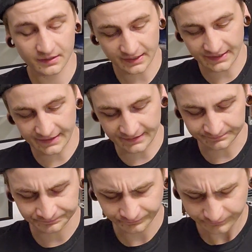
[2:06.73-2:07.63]
I
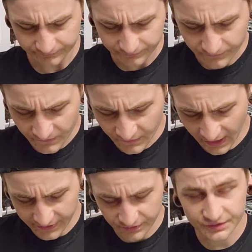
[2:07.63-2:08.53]

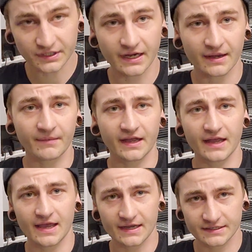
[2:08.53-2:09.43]
used to cut my
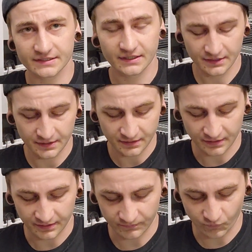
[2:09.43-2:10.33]
eggs
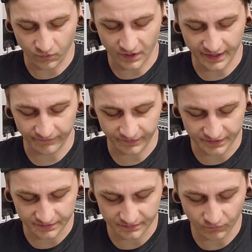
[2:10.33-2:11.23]
on whatever,
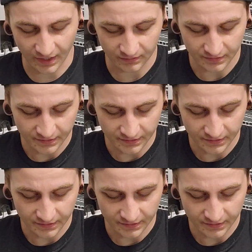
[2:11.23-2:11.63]
well,